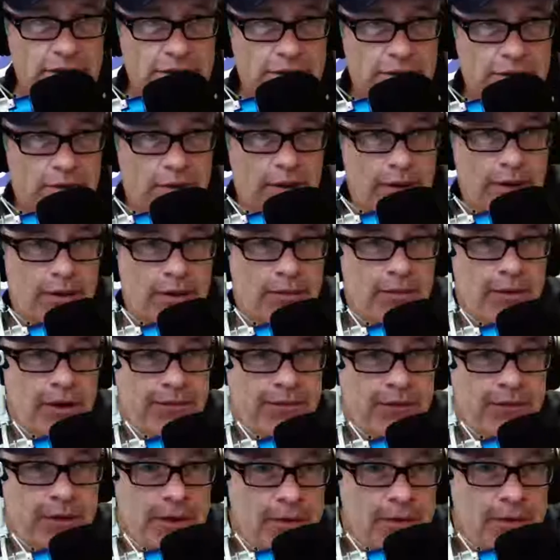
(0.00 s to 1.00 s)
to a
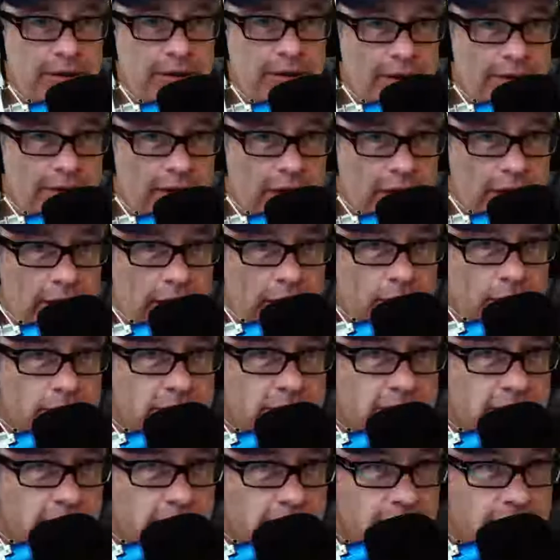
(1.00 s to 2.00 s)
friend of mine the other day, and he was
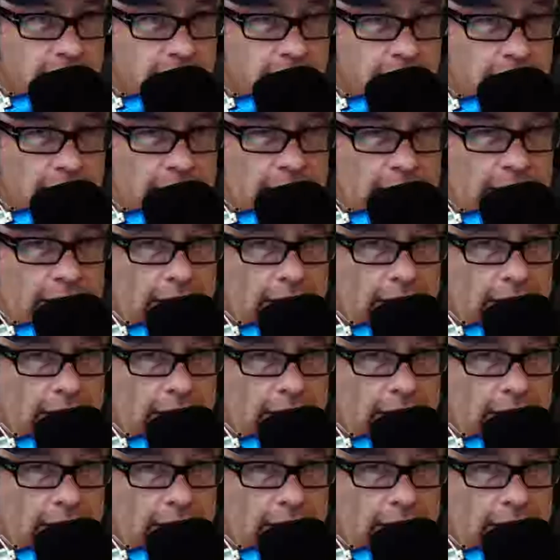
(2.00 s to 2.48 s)
talking that,